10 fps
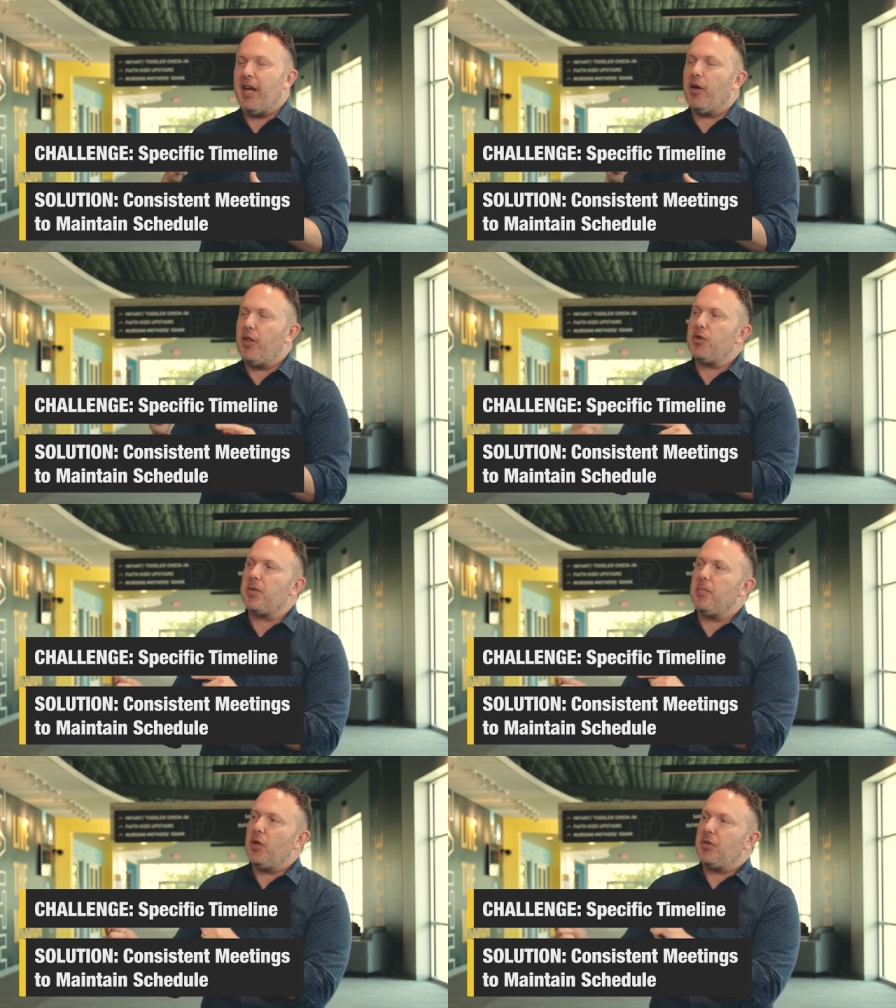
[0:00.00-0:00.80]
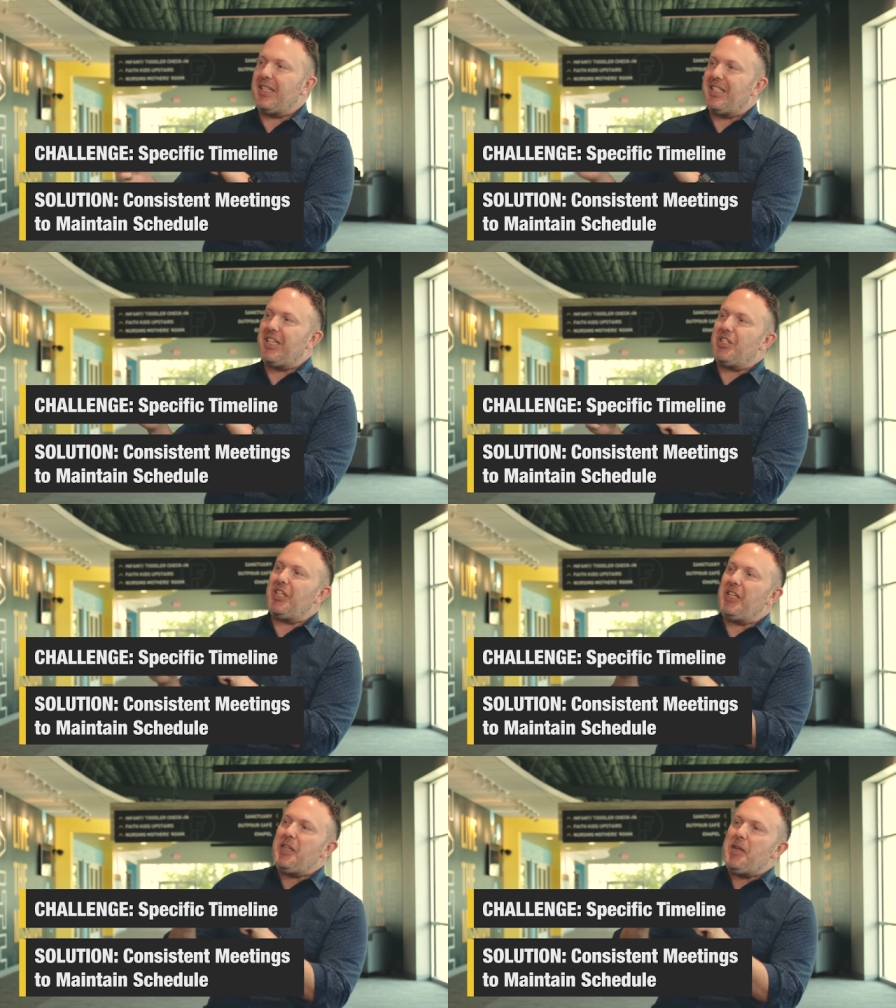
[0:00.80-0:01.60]
And those consistent
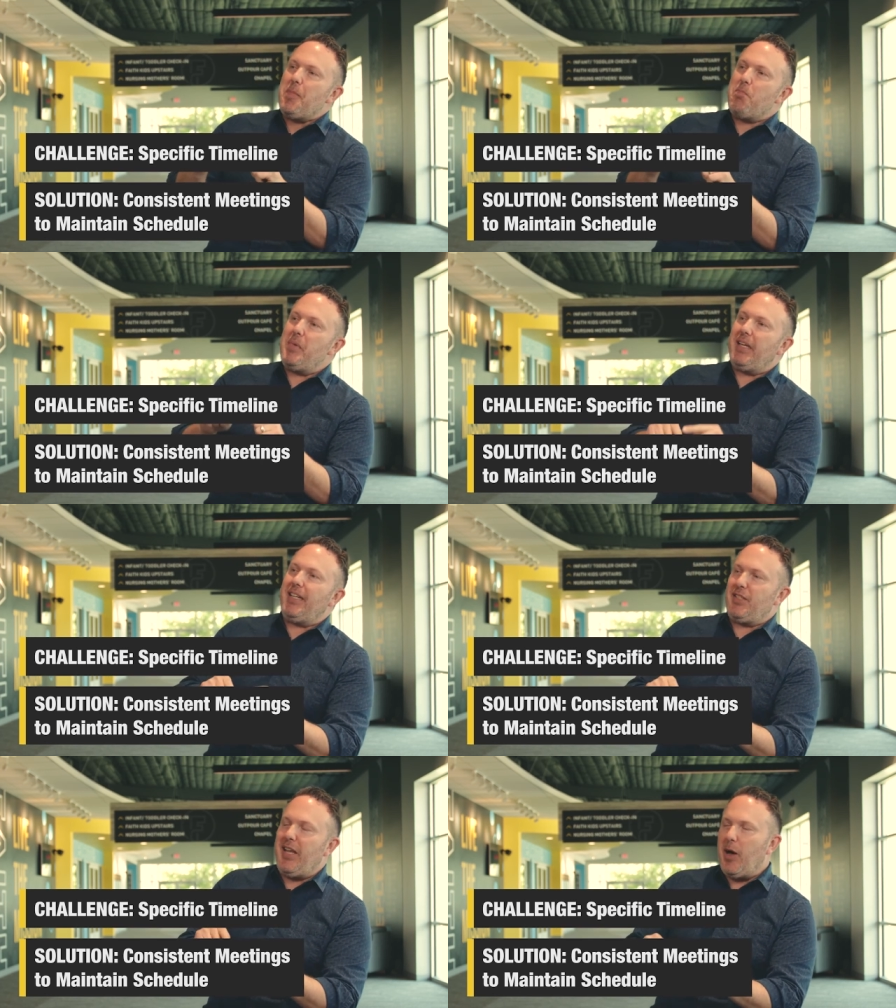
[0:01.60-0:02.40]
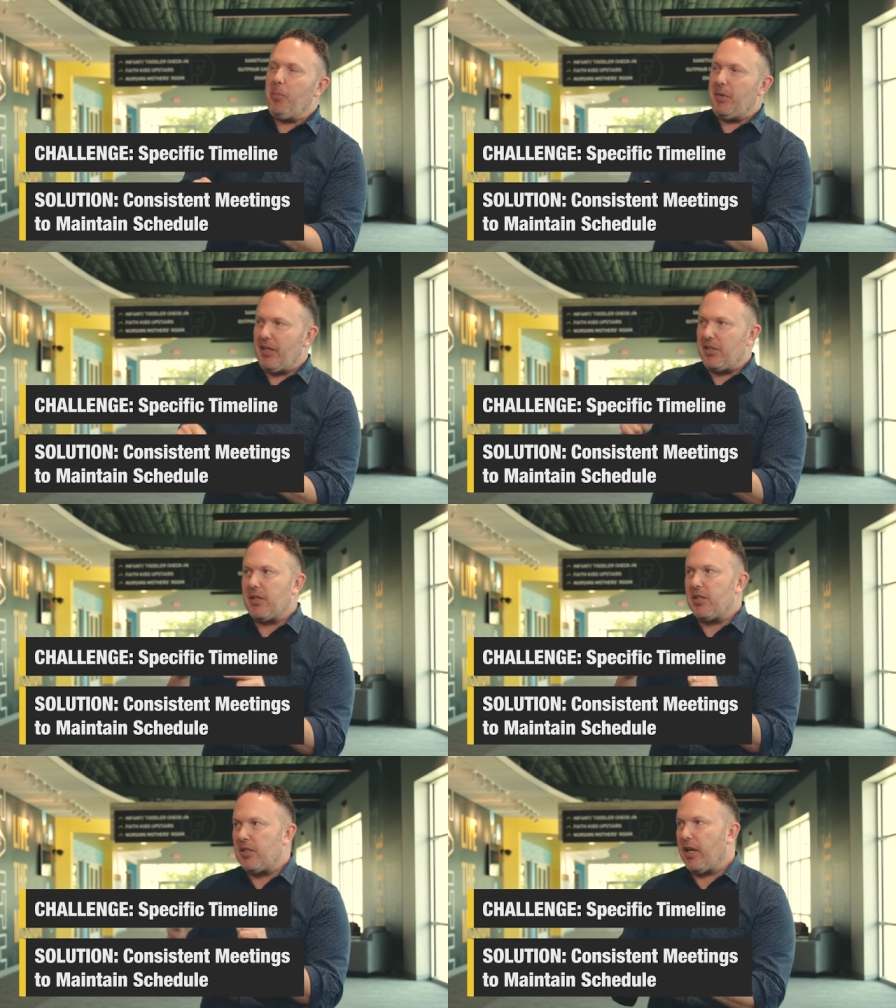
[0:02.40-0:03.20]
meetings helped us
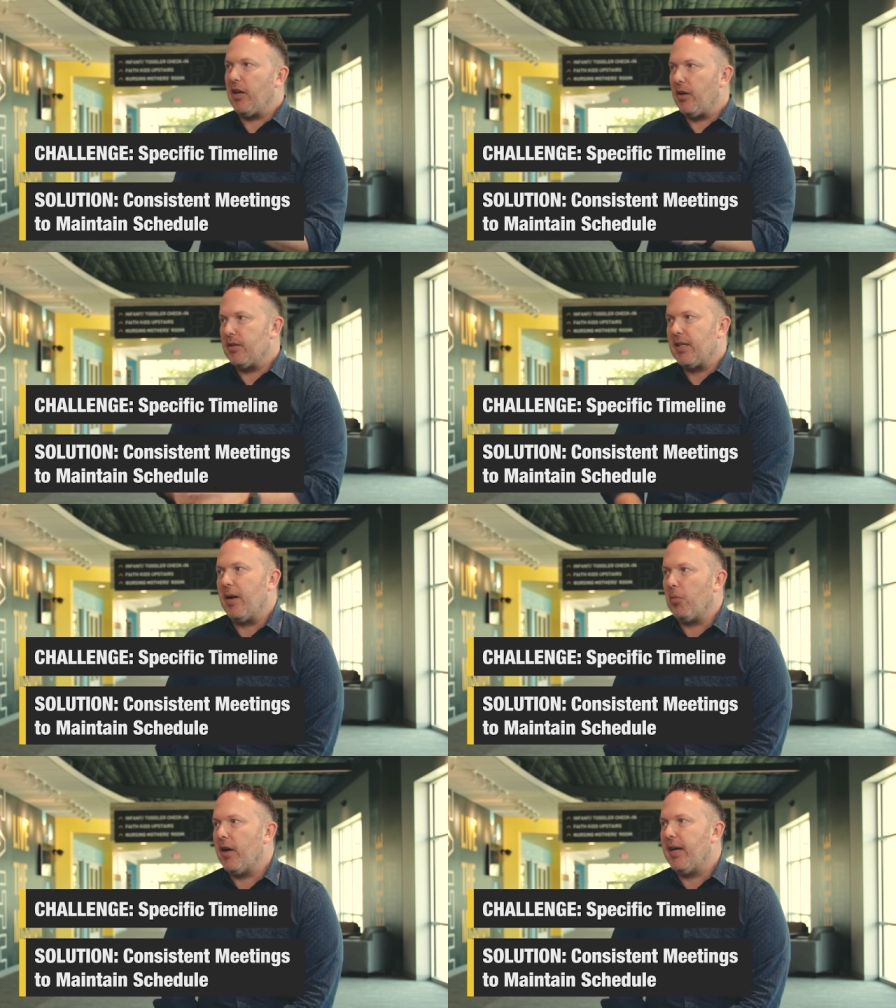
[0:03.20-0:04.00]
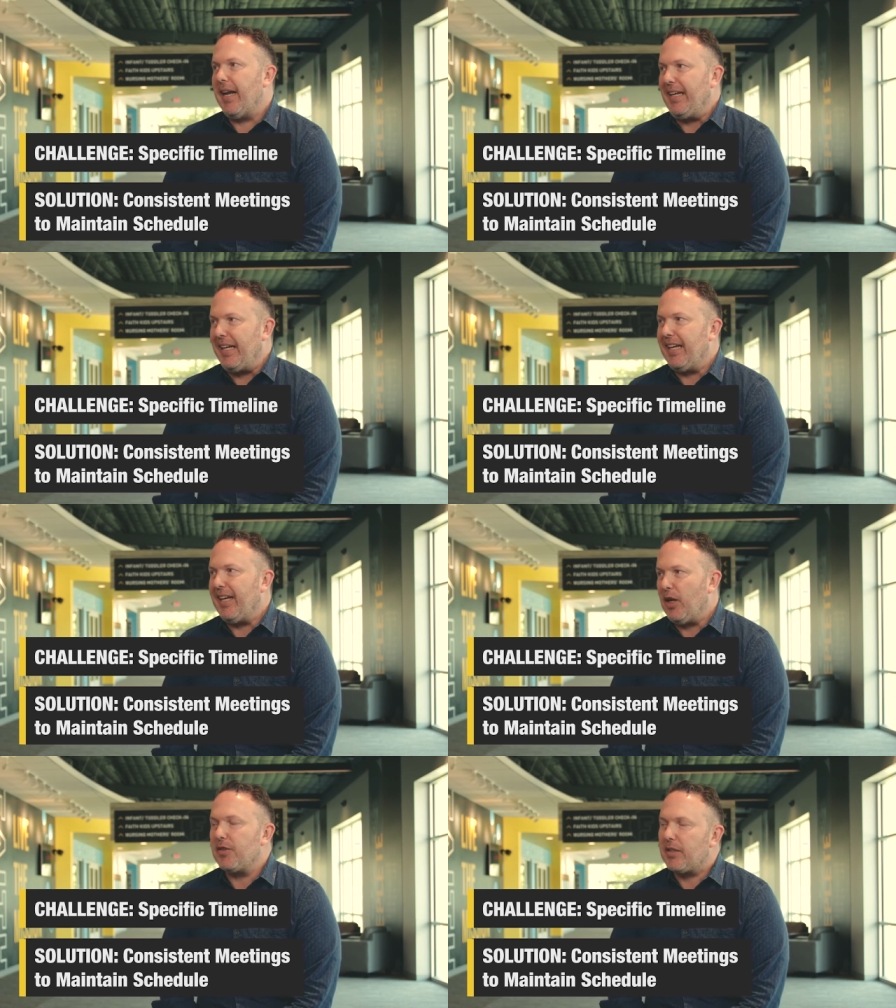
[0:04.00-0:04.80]
stay on timeline and get in
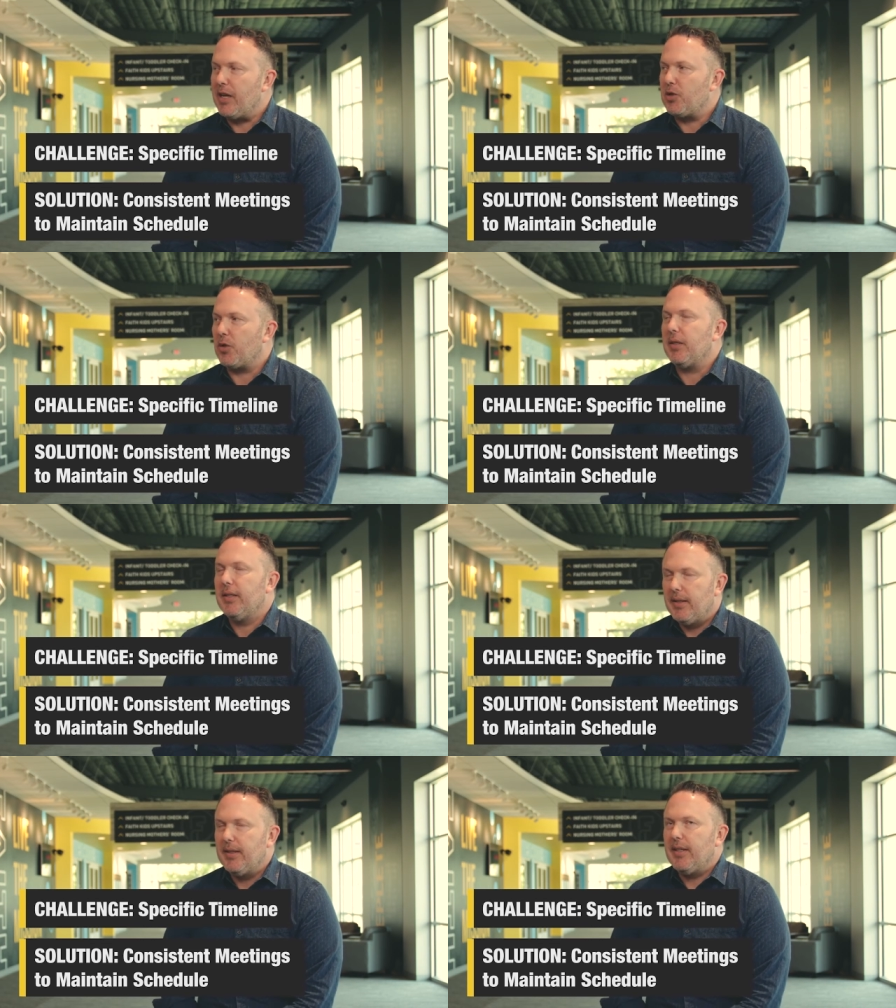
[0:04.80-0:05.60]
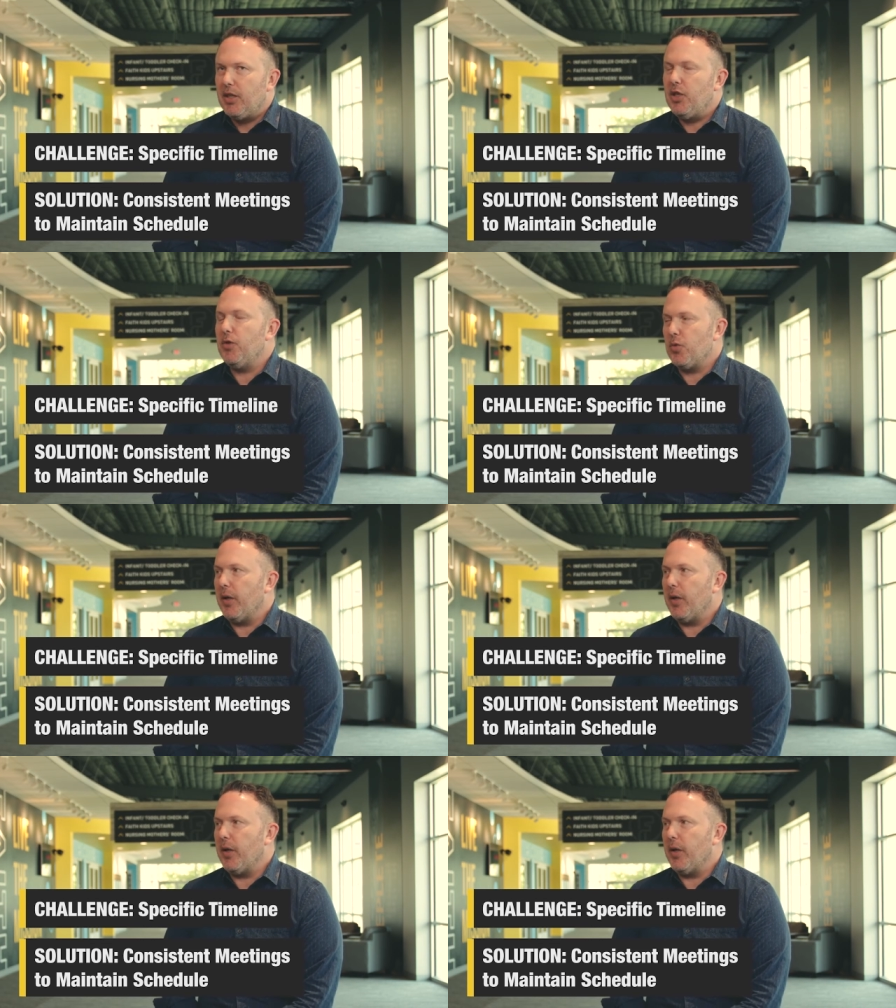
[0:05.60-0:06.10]
on schedule. Huge win.